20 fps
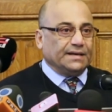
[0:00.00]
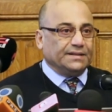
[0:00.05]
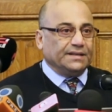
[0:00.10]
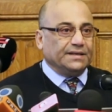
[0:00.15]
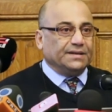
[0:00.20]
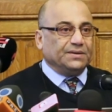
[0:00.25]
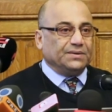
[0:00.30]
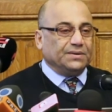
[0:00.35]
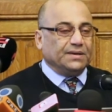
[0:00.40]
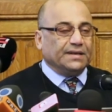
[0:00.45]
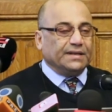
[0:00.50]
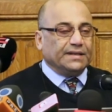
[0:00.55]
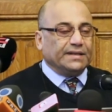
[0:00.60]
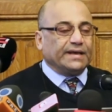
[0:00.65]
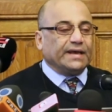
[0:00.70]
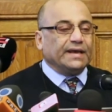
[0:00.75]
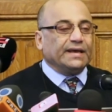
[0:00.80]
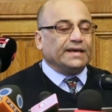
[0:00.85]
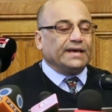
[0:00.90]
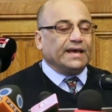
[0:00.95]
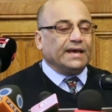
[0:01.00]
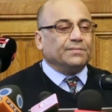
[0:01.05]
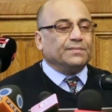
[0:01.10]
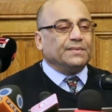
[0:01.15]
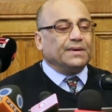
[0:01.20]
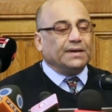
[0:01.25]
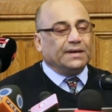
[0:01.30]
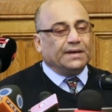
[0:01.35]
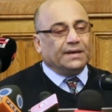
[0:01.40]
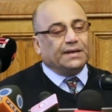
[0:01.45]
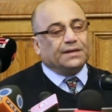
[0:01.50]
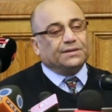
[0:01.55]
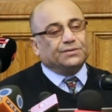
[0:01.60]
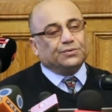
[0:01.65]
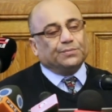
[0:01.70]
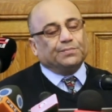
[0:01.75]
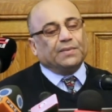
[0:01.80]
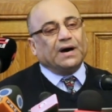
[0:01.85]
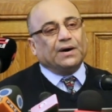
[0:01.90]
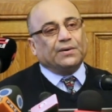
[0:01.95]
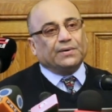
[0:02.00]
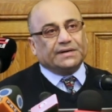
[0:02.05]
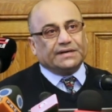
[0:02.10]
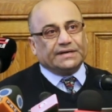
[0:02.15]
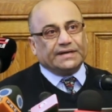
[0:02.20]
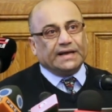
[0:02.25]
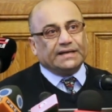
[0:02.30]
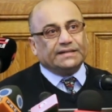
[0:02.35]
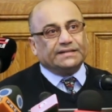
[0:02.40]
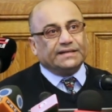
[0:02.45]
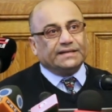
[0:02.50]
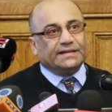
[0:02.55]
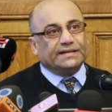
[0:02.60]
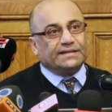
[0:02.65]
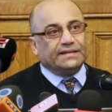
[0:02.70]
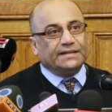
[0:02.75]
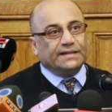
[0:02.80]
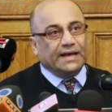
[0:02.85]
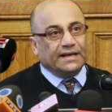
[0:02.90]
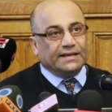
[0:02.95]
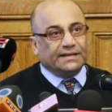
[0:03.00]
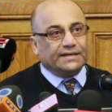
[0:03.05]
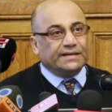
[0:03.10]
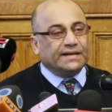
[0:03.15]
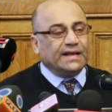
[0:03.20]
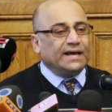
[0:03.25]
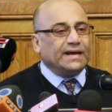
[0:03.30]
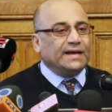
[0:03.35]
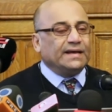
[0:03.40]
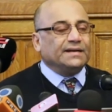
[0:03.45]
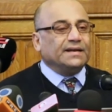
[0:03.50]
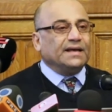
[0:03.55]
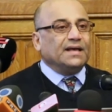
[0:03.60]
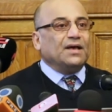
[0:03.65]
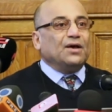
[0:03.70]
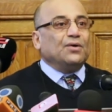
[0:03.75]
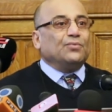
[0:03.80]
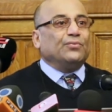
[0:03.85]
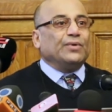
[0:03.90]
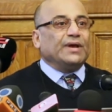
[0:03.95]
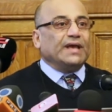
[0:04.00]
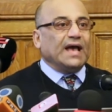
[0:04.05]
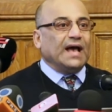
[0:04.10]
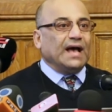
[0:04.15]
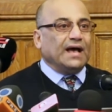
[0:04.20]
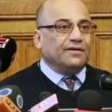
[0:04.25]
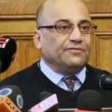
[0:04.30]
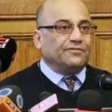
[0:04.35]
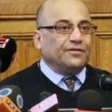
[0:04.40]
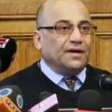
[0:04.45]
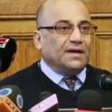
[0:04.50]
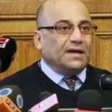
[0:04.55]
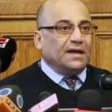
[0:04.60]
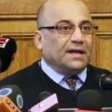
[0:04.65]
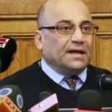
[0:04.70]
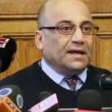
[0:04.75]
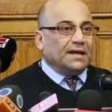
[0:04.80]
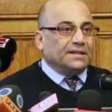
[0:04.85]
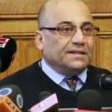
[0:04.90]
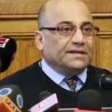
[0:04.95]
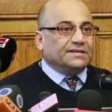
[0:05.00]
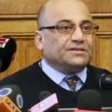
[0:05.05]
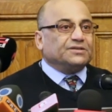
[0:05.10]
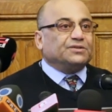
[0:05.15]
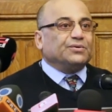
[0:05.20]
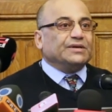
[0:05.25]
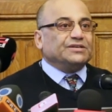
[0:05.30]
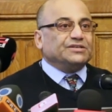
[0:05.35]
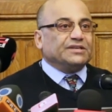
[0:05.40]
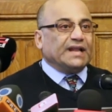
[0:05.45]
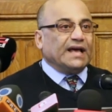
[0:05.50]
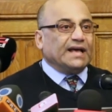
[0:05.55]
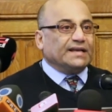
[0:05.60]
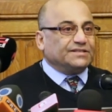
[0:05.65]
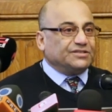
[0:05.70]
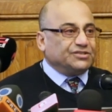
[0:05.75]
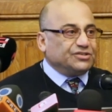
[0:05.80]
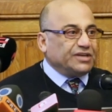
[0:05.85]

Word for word: the king came to power in 1999, we have the situation has